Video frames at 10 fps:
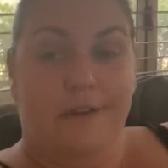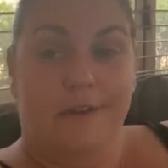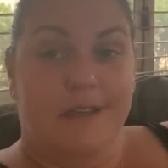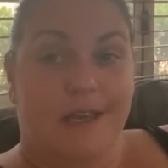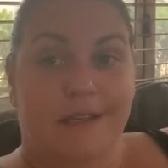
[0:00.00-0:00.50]
look
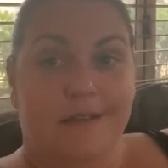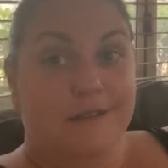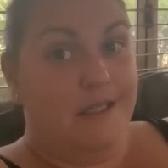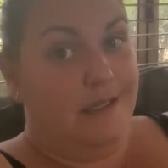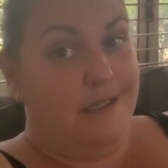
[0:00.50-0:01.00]
at it
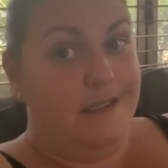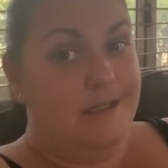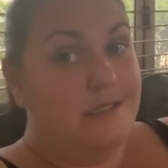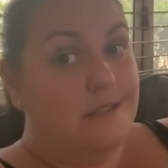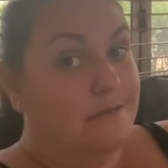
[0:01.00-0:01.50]

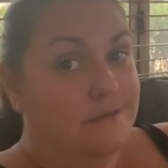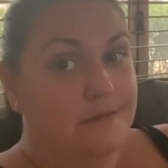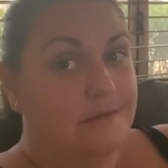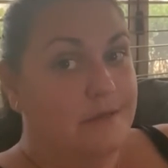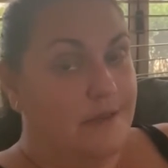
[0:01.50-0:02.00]
is,
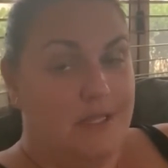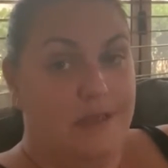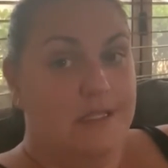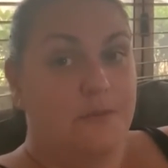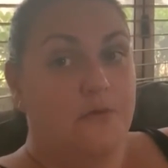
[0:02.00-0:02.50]
I've said
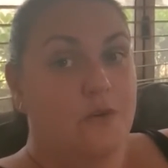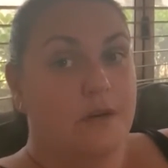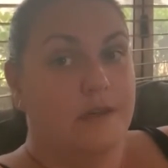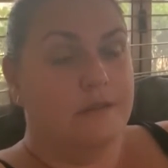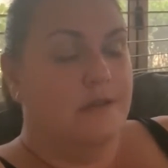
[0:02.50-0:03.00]
this
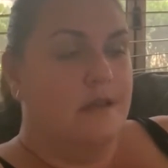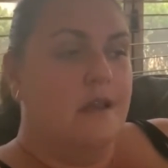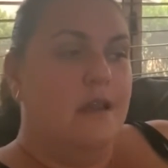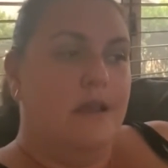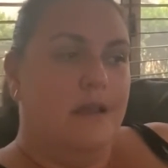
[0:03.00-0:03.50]
before,
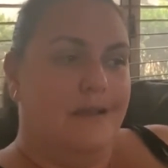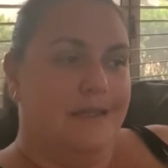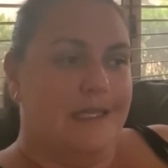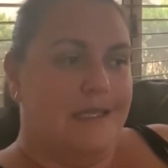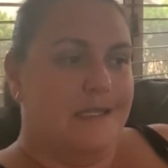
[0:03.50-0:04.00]
at
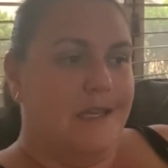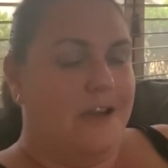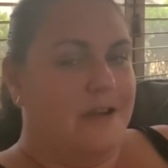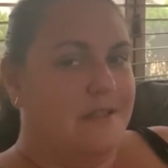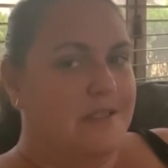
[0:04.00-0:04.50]
least I
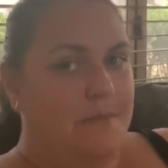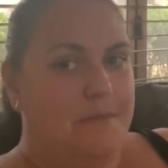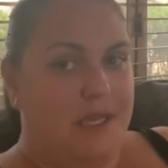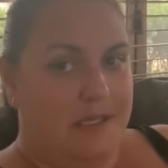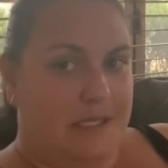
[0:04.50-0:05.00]
got
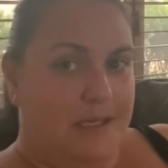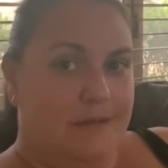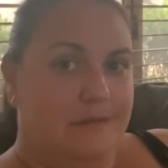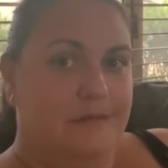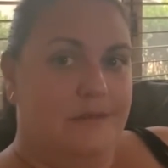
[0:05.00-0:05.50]
something done
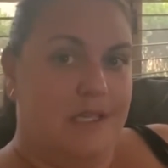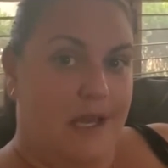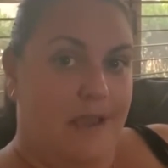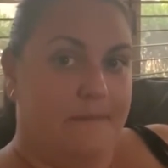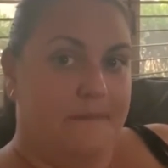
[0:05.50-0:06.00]

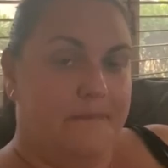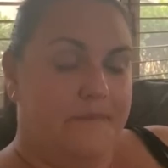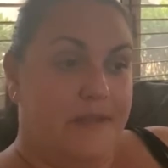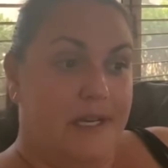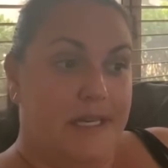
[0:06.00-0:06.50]
today
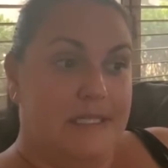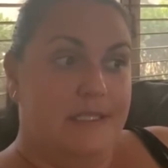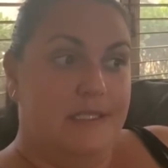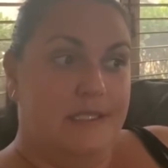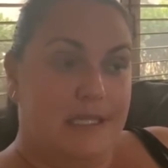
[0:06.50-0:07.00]
that I
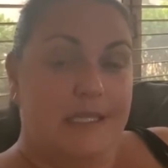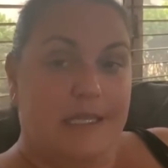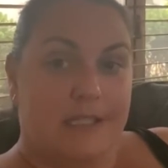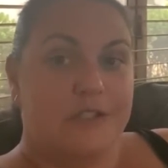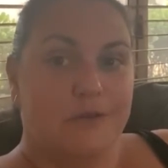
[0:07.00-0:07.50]
didn't
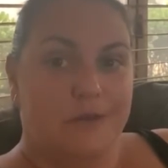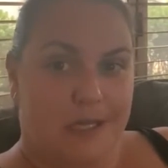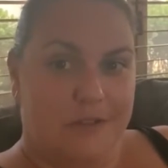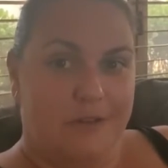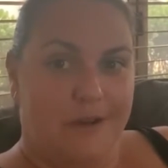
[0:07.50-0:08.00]
get to
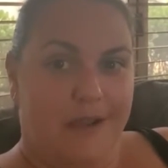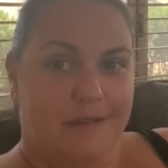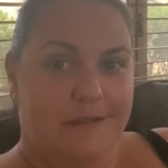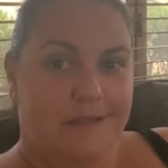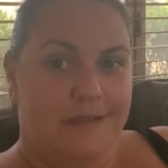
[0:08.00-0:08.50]
yesterday
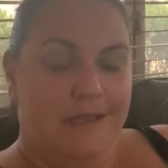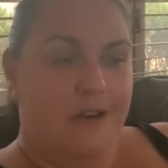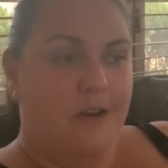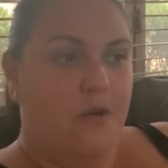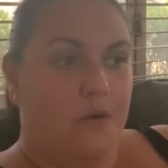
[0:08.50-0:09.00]

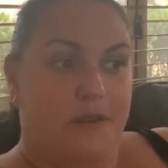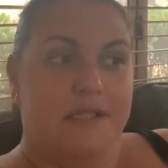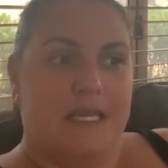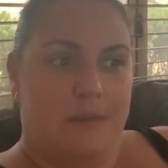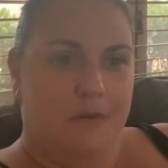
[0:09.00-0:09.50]
or the
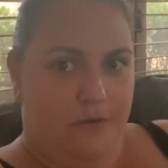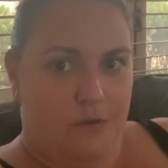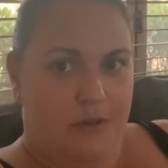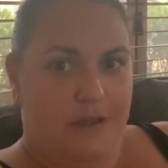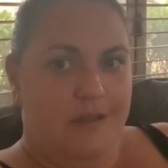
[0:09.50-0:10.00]
day
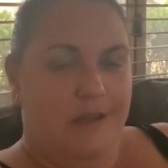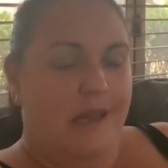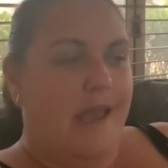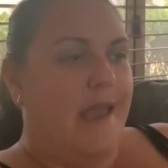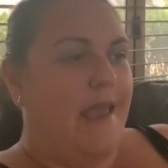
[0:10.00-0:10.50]
before,
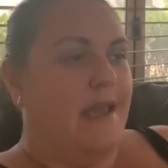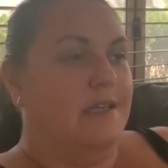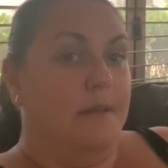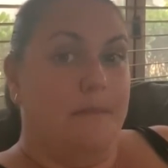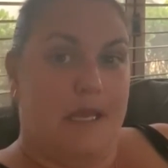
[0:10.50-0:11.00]
and
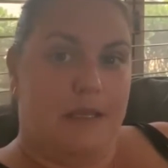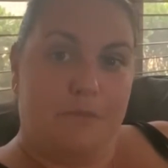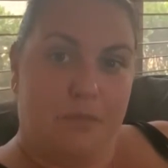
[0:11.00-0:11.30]
I'm making